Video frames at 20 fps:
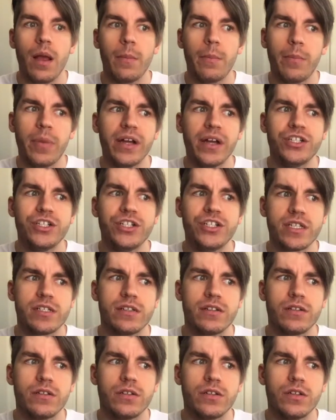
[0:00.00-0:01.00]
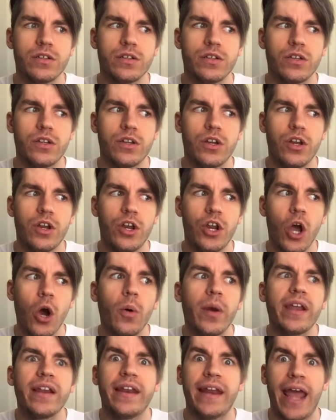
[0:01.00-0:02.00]
but just
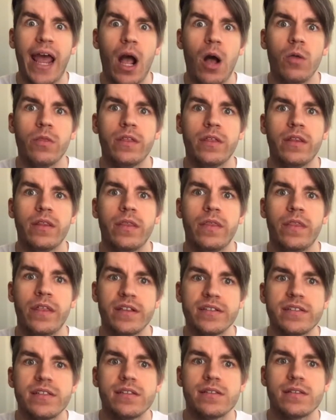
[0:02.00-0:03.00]
knowing now that these